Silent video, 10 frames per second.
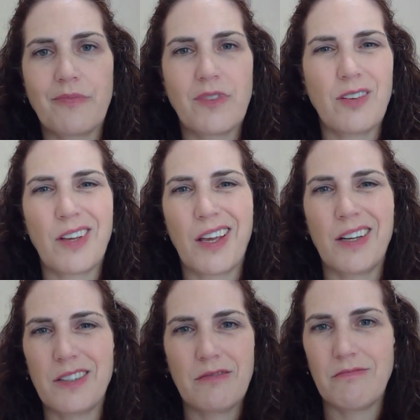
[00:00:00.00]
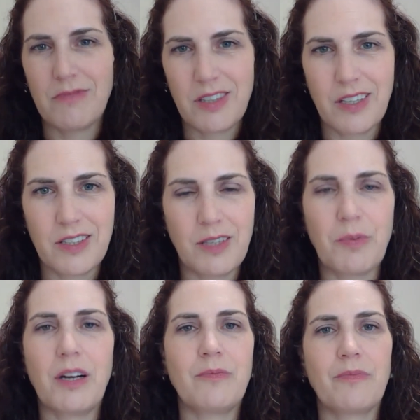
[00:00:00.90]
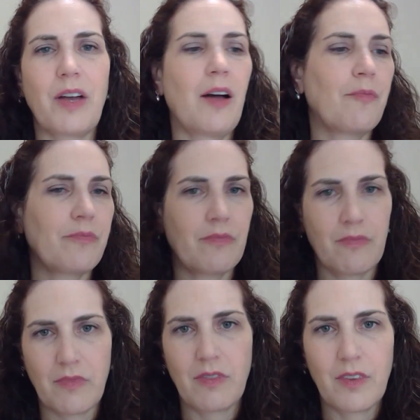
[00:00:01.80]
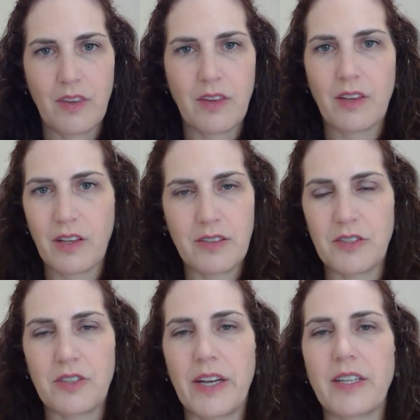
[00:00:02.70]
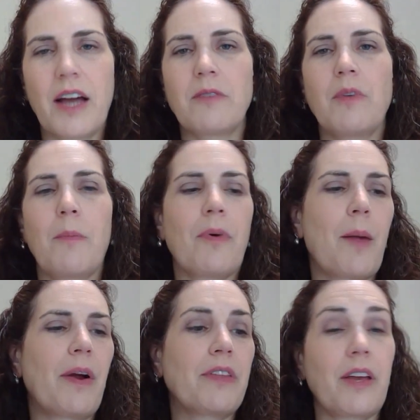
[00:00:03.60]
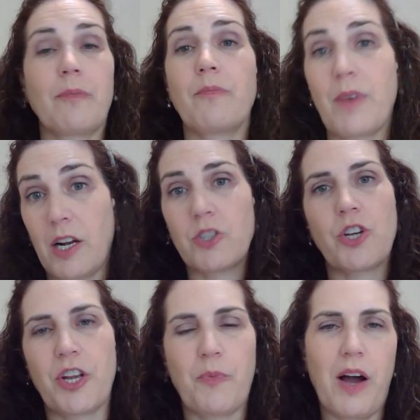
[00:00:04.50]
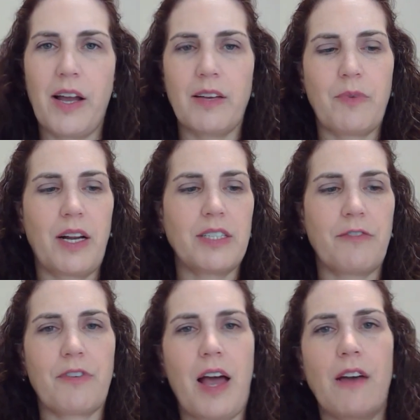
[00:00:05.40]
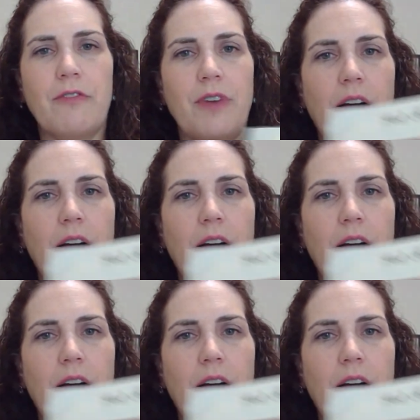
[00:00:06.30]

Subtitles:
you can't say zebra because it's like not a primary thing. And I'll show you what I did for that.